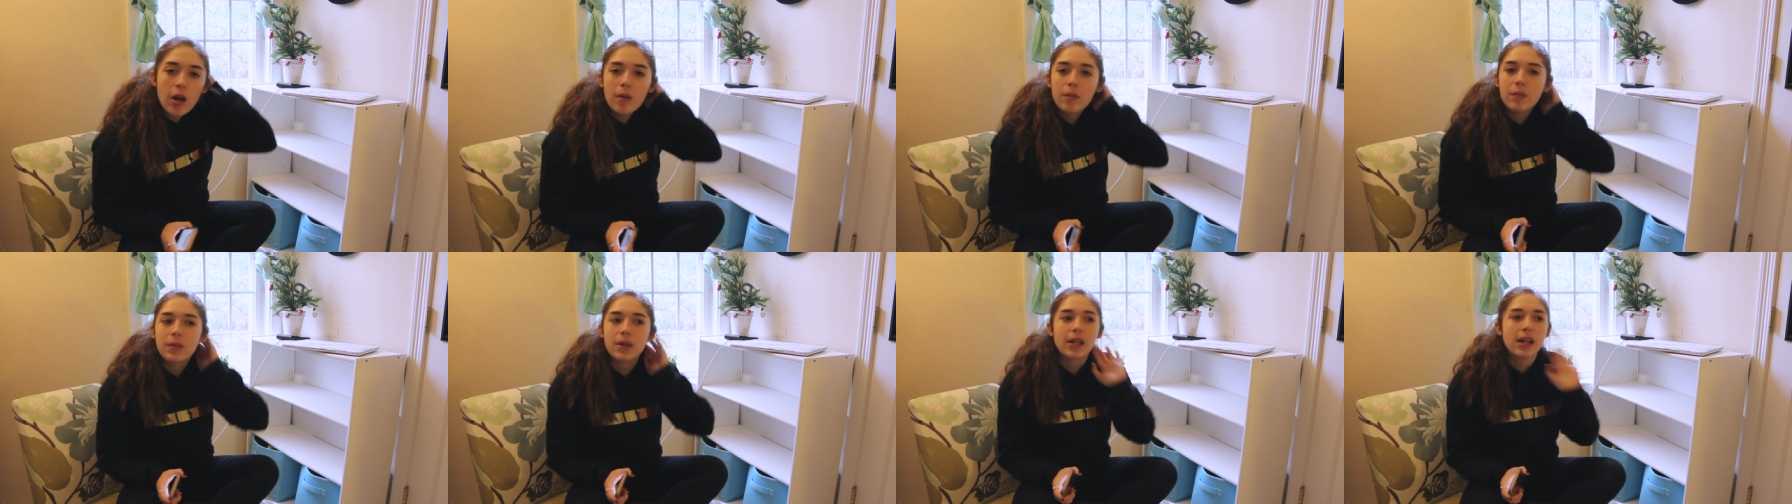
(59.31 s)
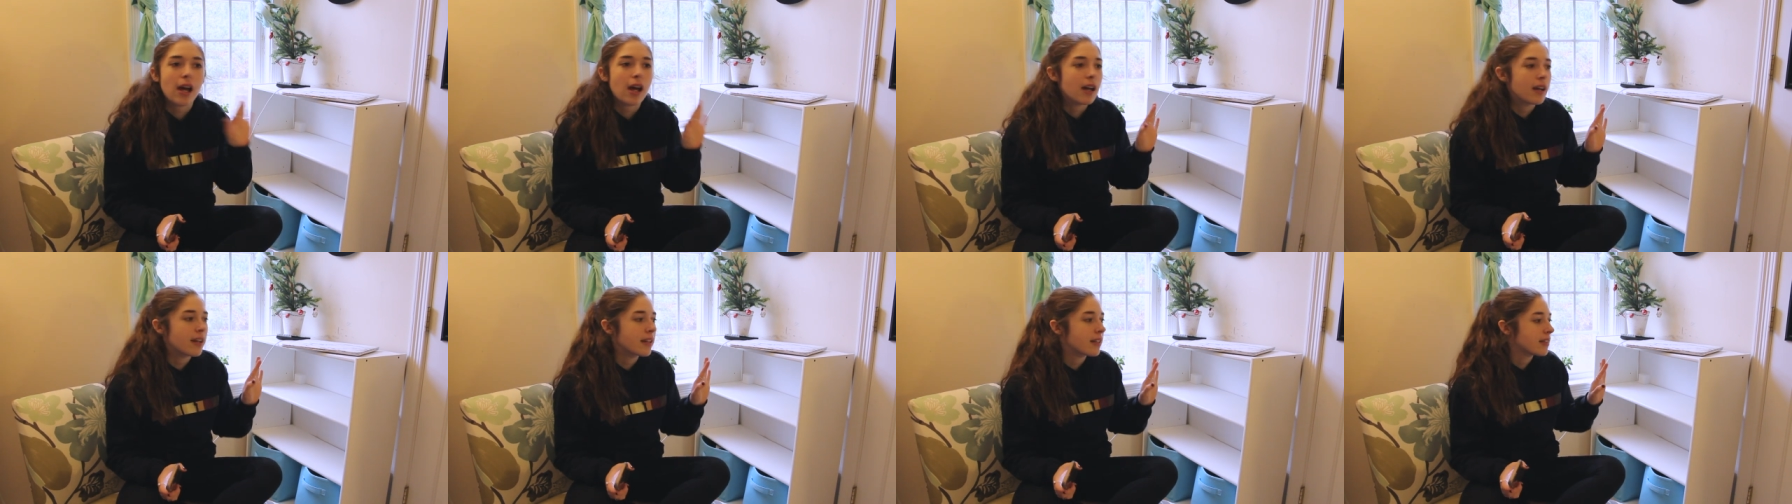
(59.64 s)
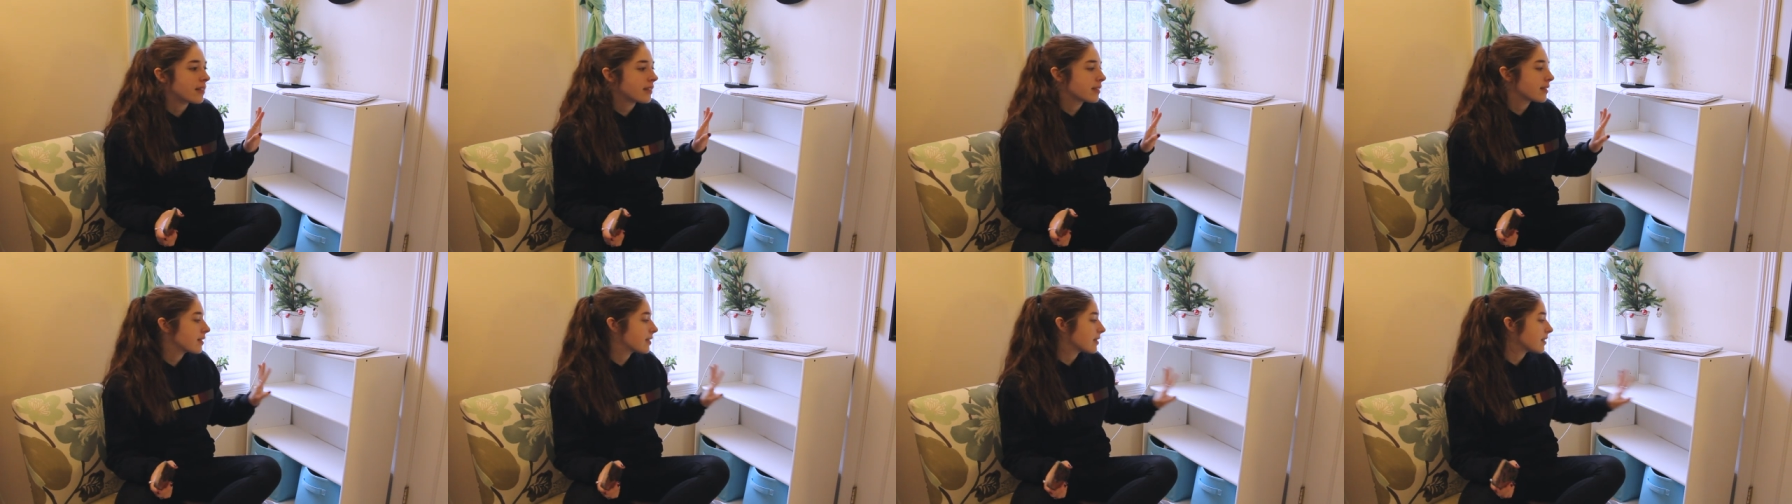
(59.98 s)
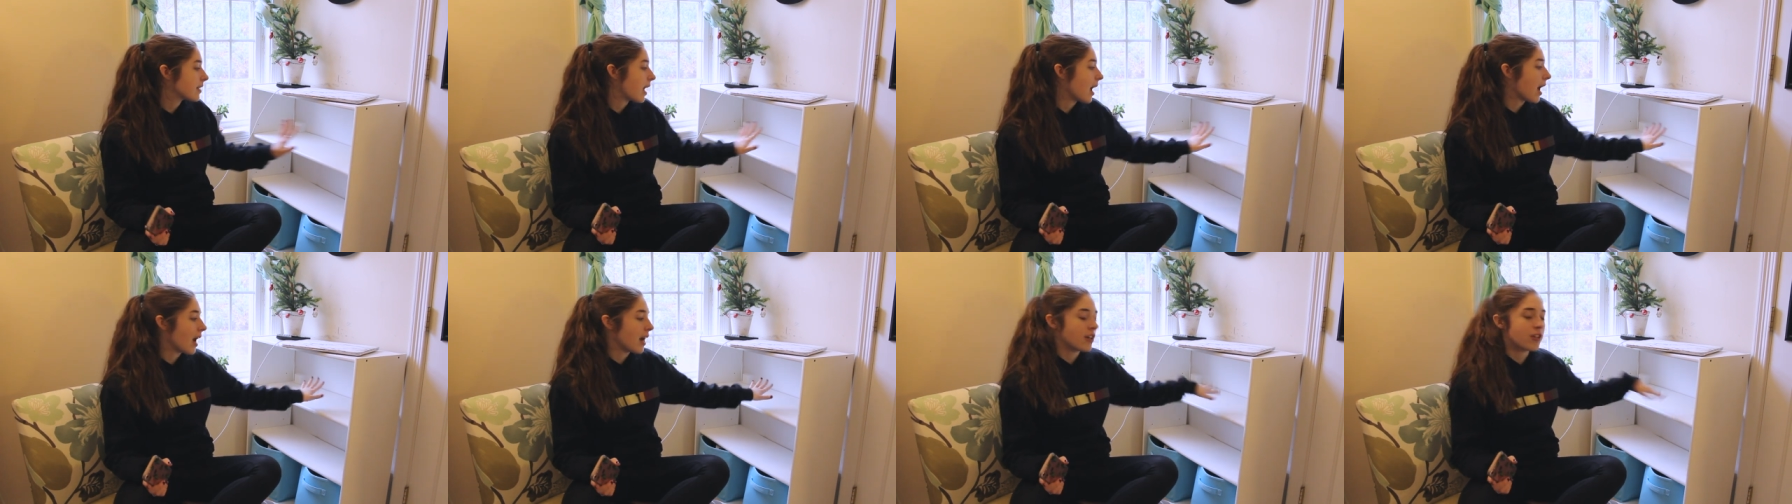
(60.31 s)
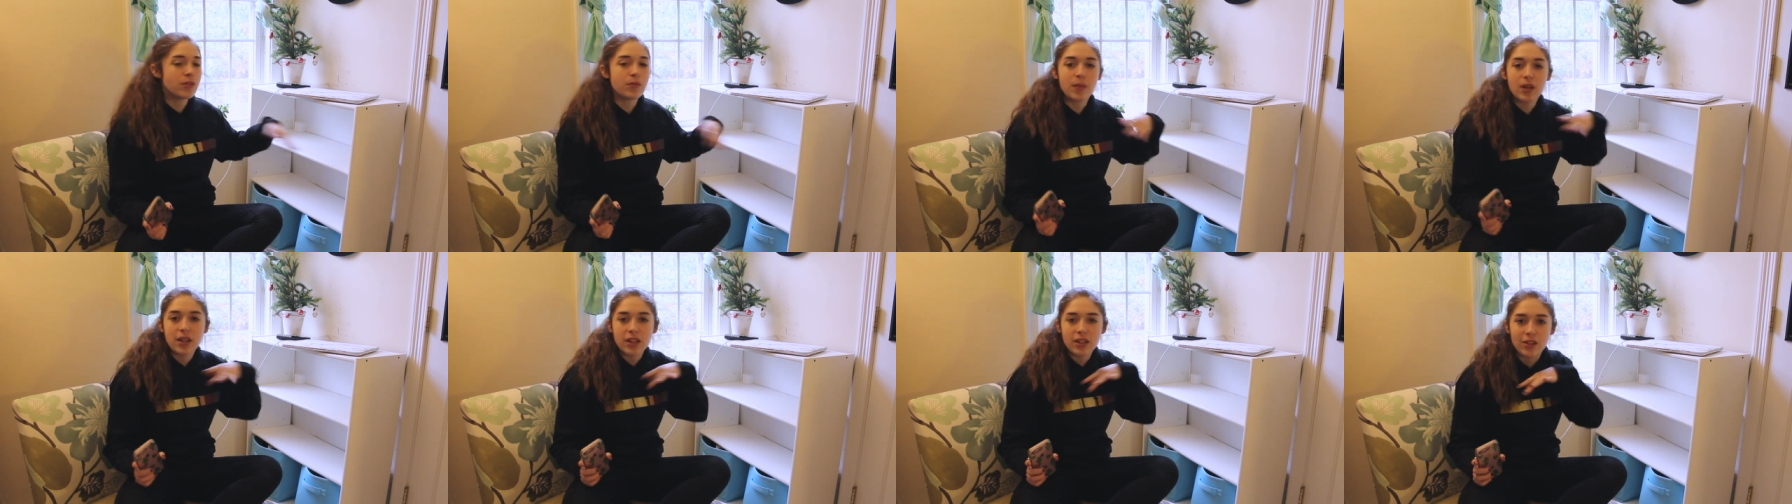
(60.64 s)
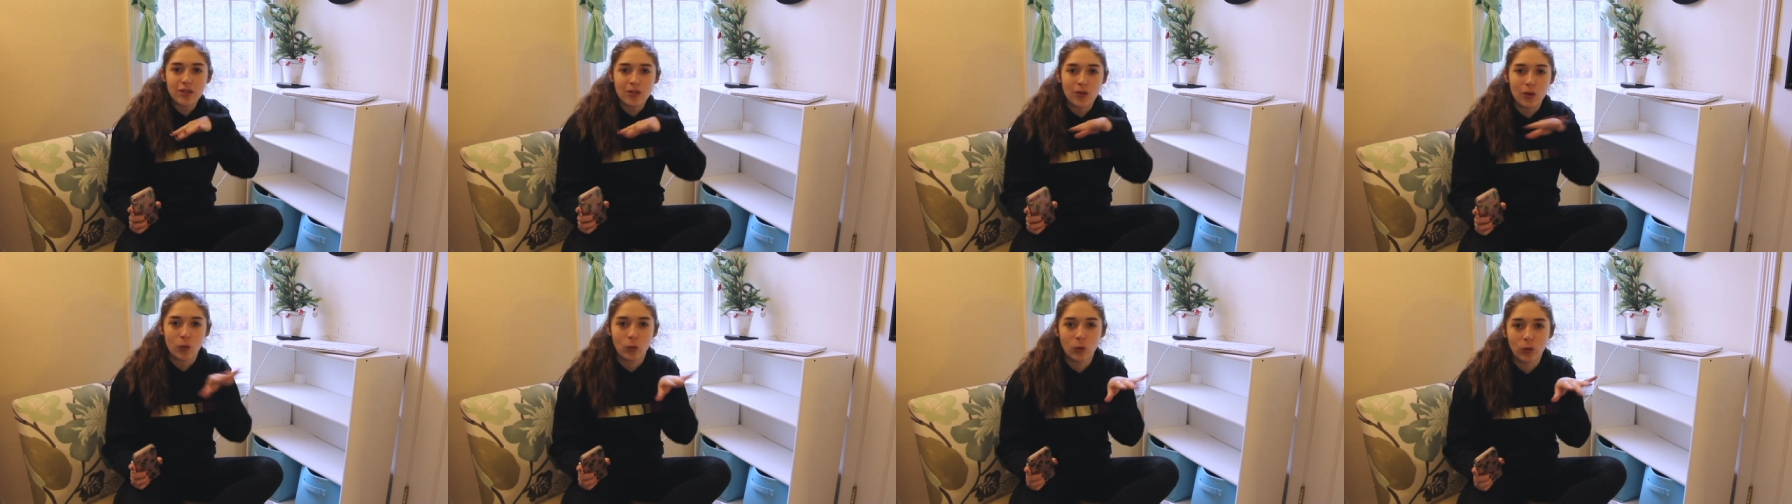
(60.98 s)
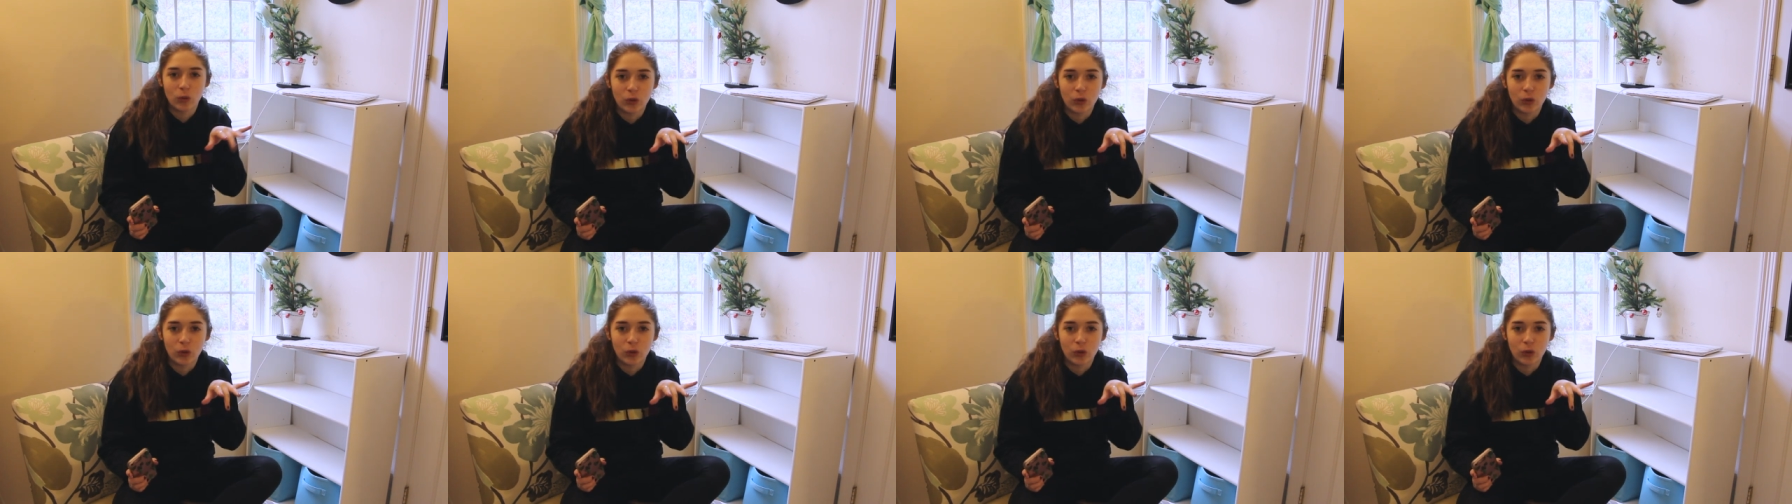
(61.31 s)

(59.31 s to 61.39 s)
because I just made this whole